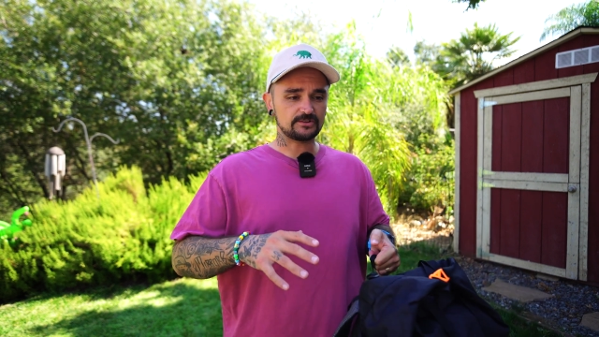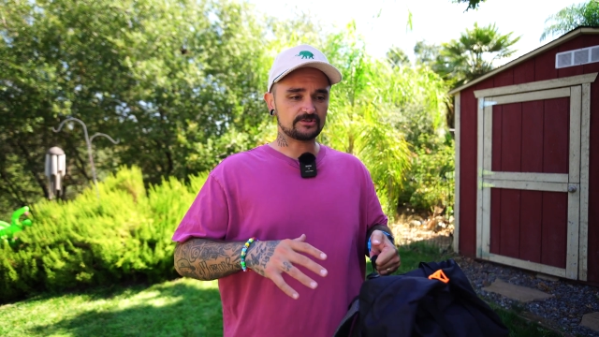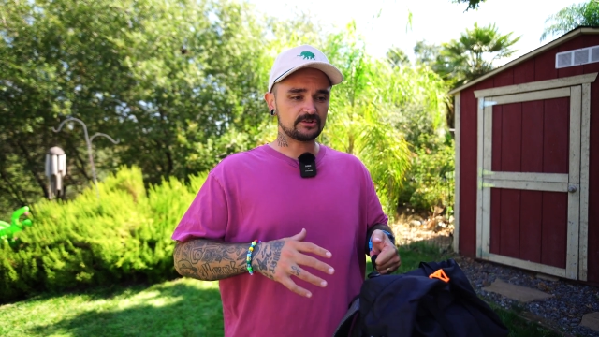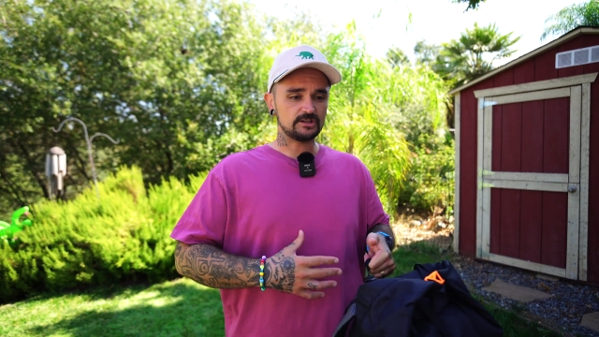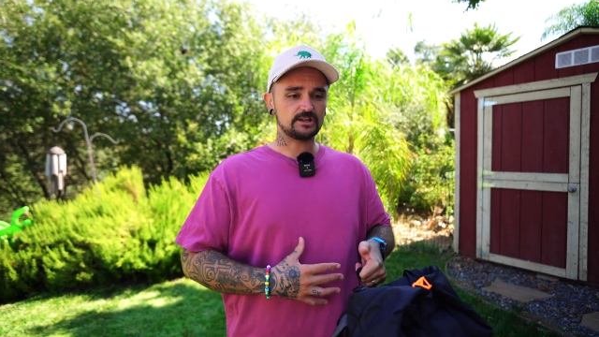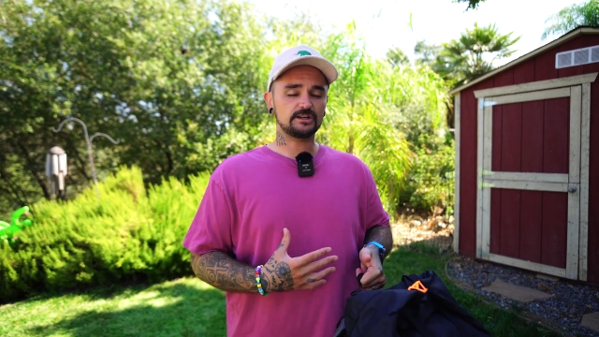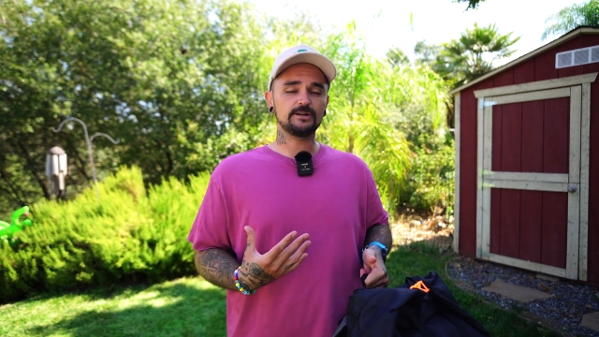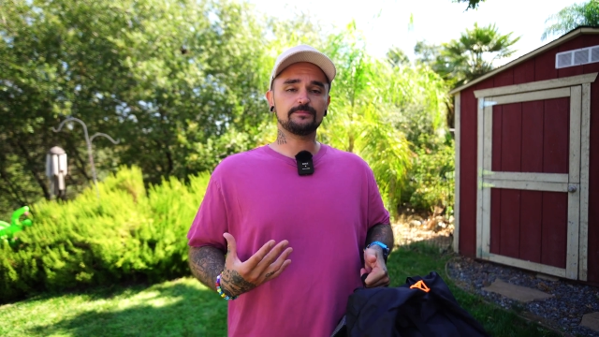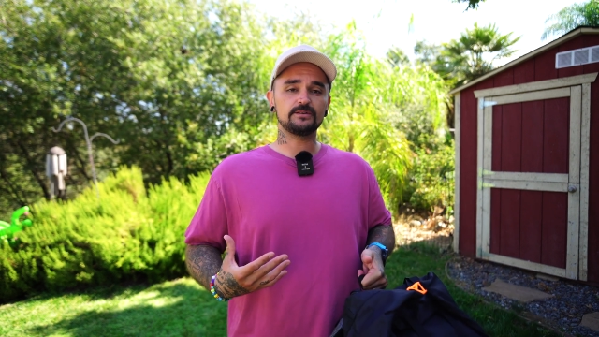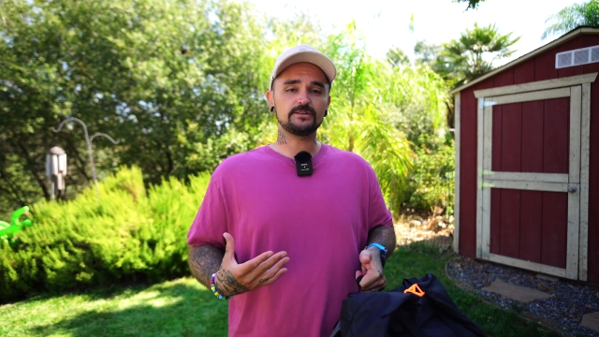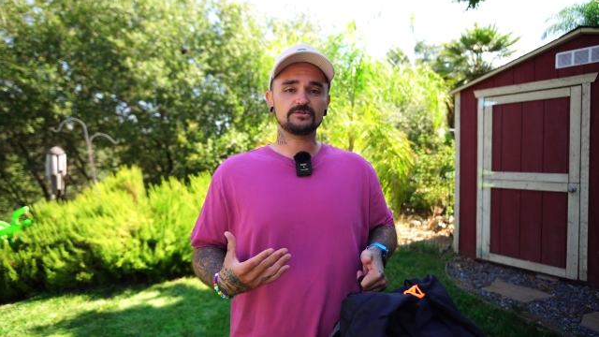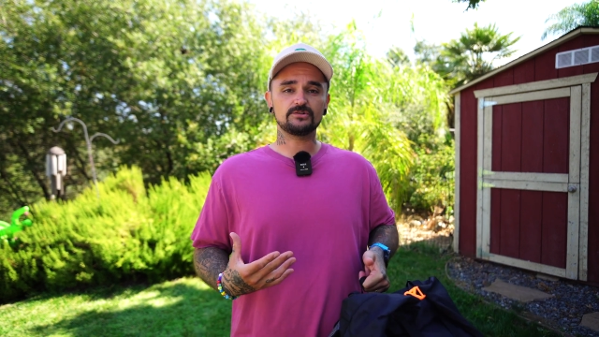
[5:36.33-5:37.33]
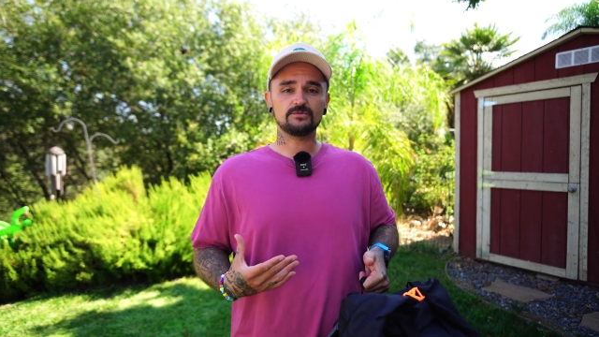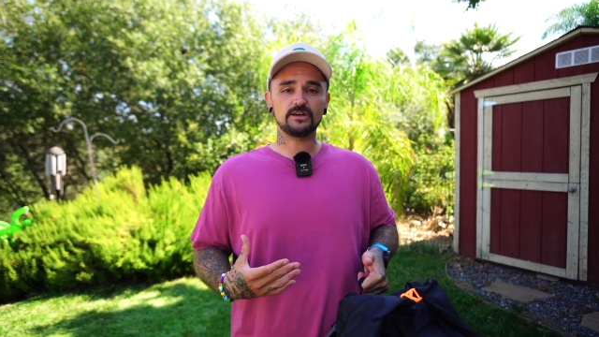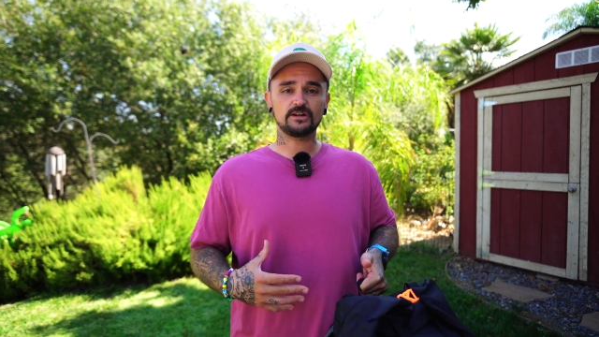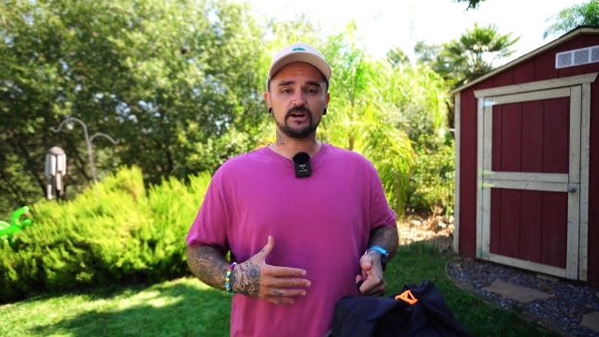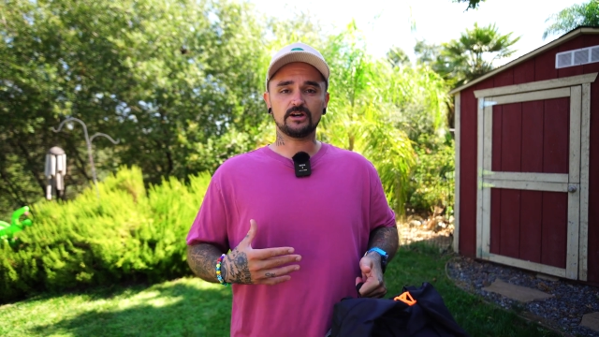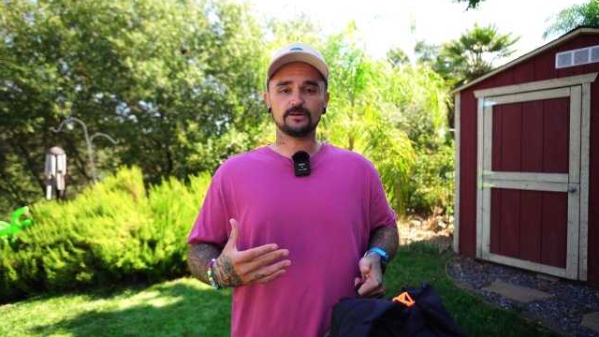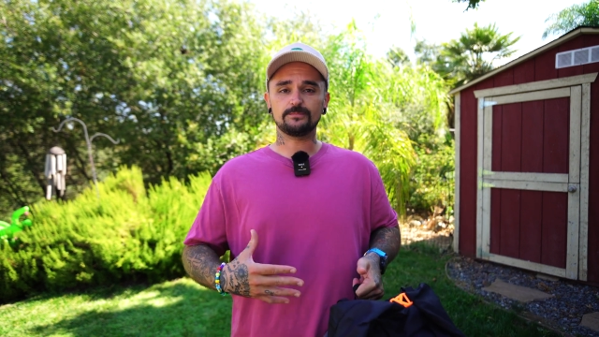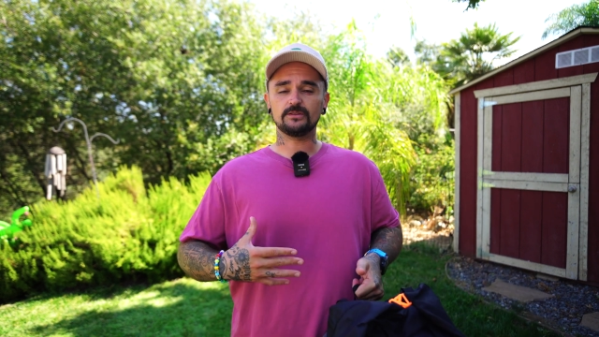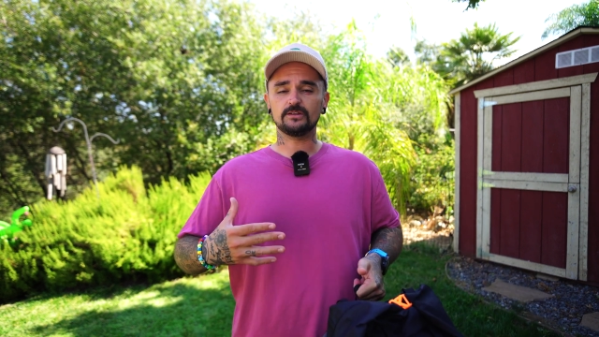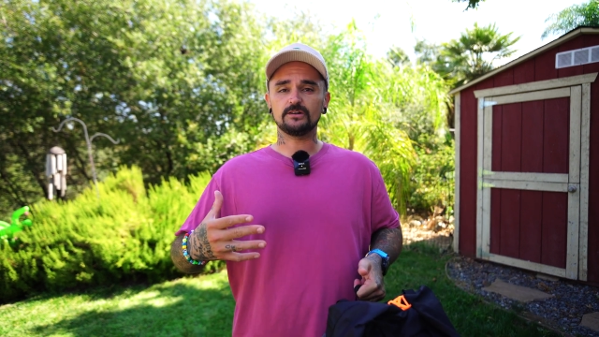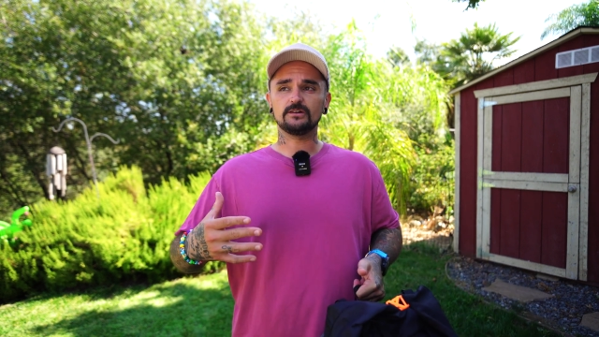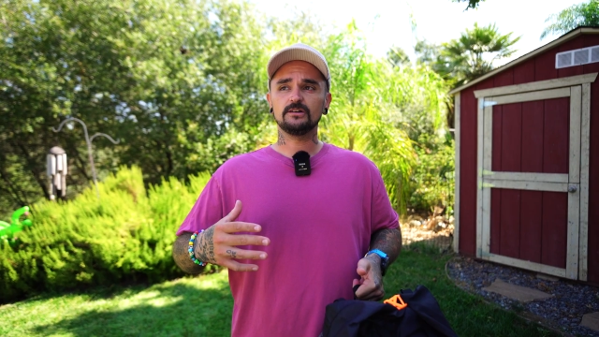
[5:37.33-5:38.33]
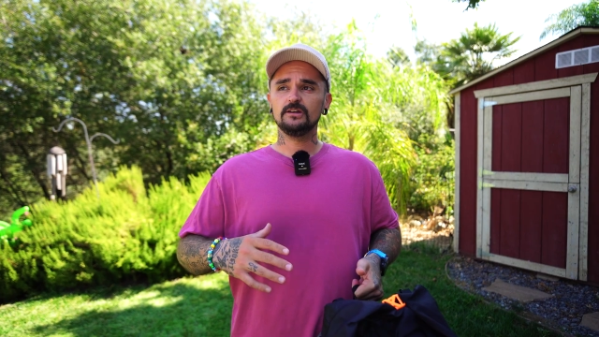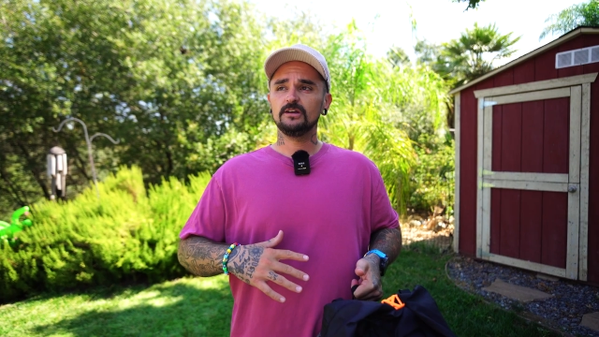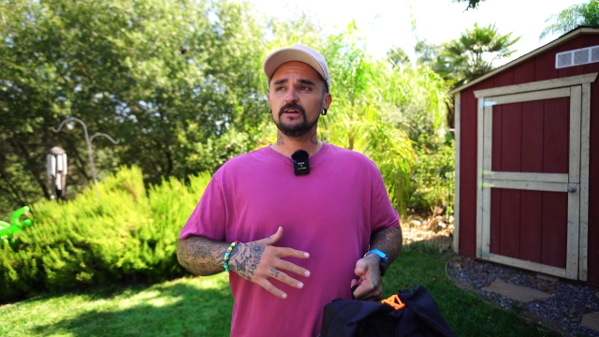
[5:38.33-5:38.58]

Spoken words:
there's a lot of companies who get caught up in the